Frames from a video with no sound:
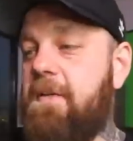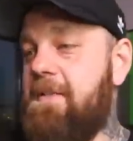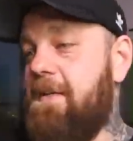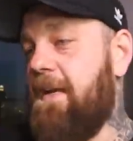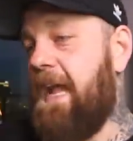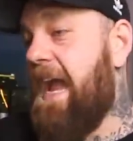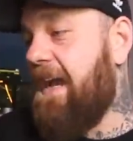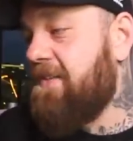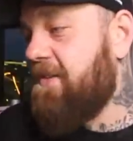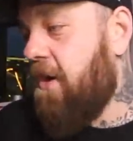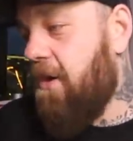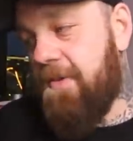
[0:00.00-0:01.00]
because I get
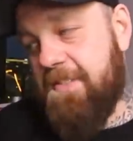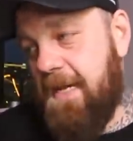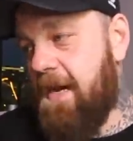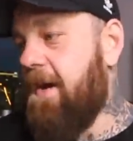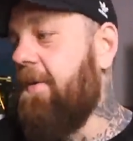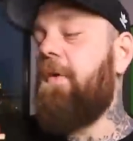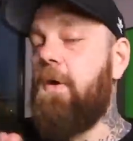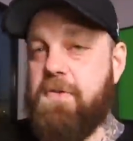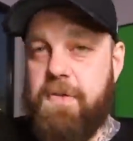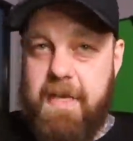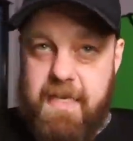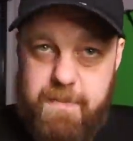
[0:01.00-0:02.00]
asked all the time.
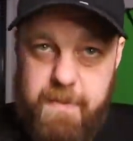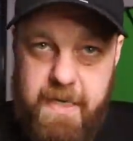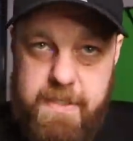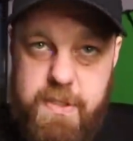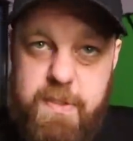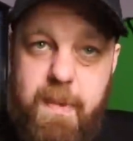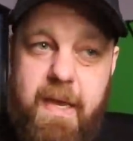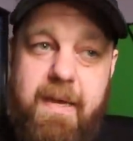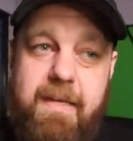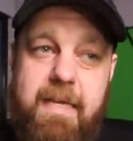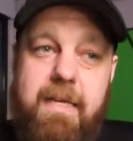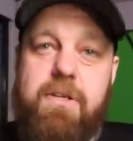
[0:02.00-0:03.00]
Those are the explanations
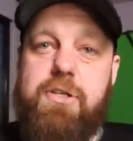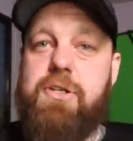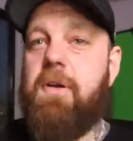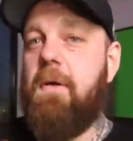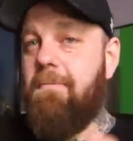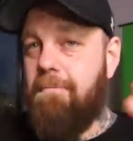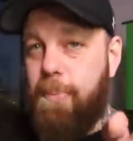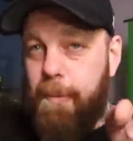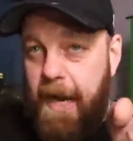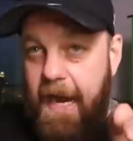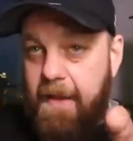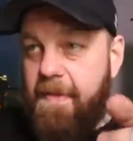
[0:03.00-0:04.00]
behind each
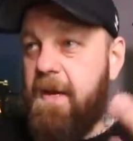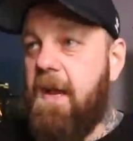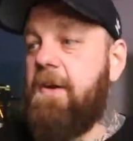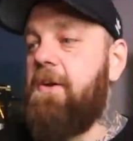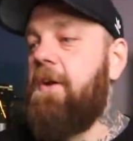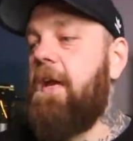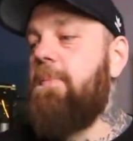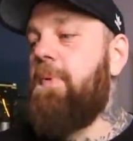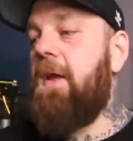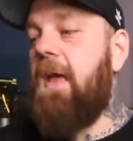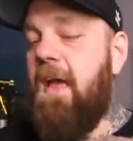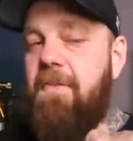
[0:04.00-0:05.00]
brand that I create,
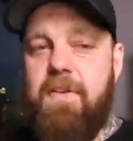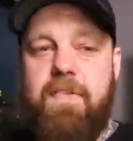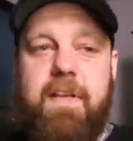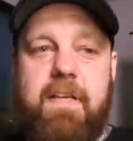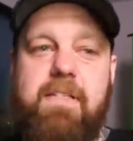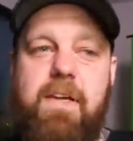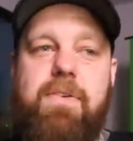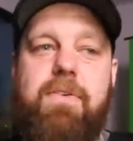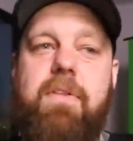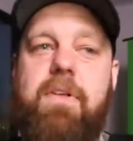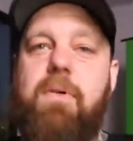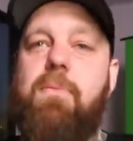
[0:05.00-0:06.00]
but everything is
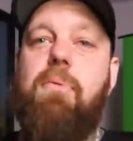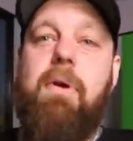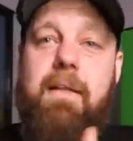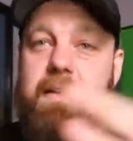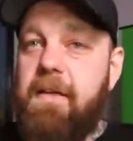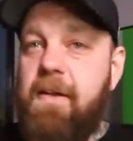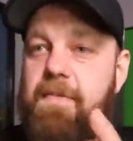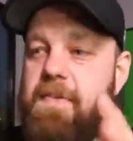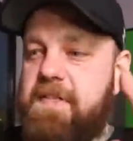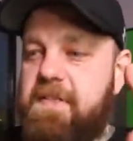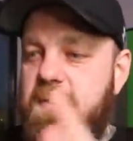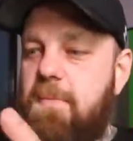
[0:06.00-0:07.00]
under the umbrella of
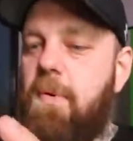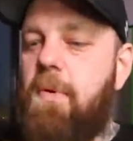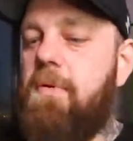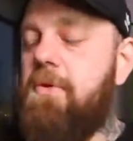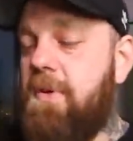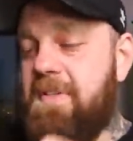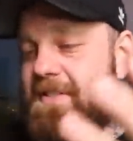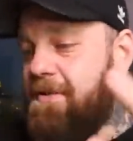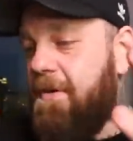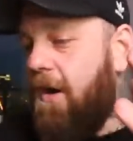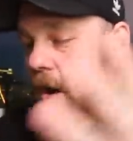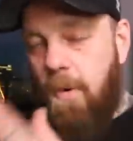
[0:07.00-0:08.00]
the symbol. You can
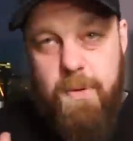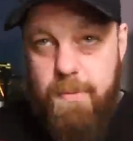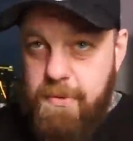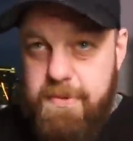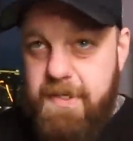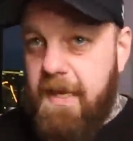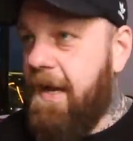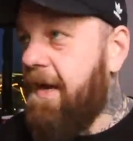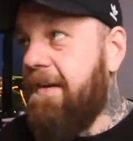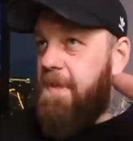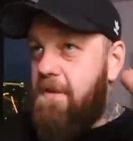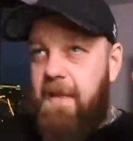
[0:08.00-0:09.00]
still call me
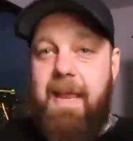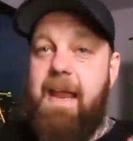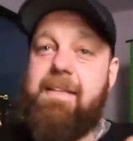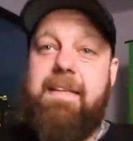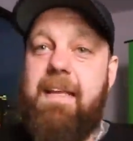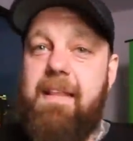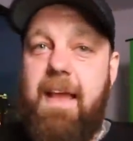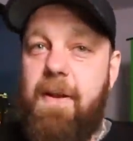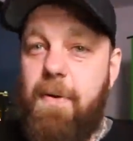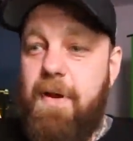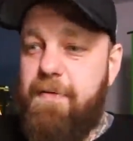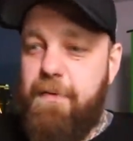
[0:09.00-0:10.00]
BoostGod. You can't take that
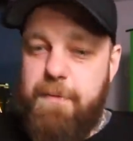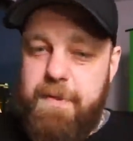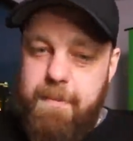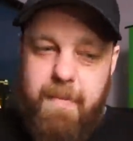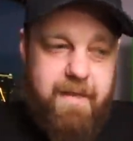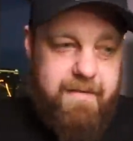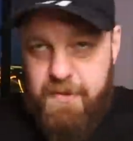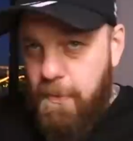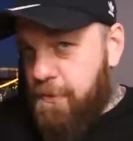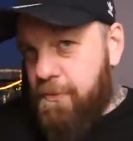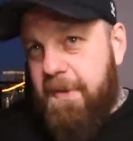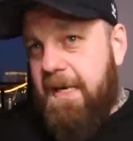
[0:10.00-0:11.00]
away from me. My
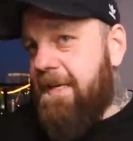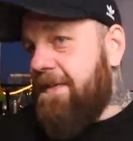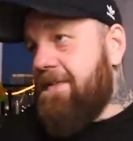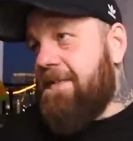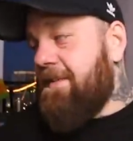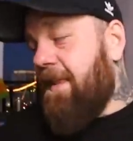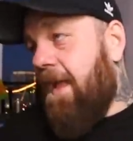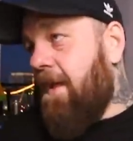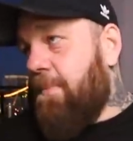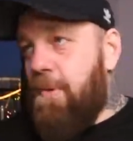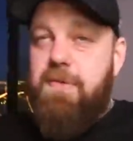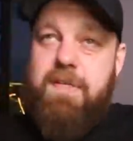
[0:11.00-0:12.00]
social medias
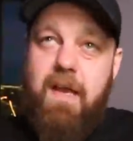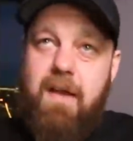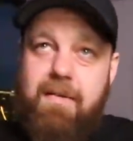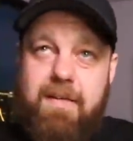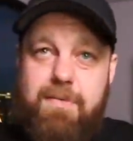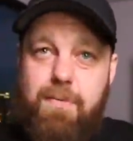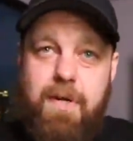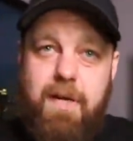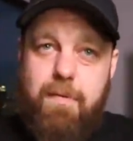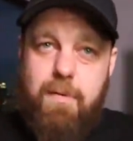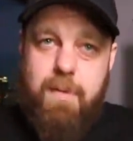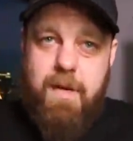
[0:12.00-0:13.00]
stay BoostGod because
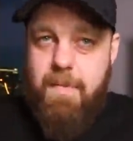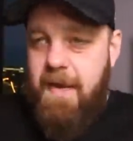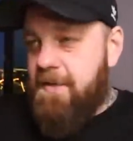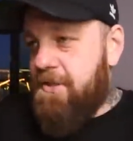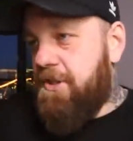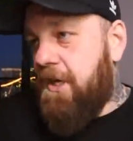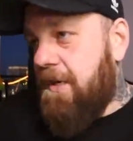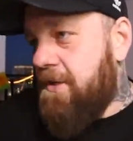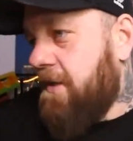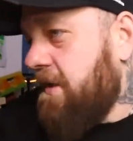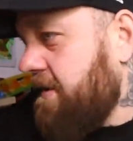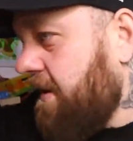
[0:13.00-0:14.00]
whatever, but I might just change it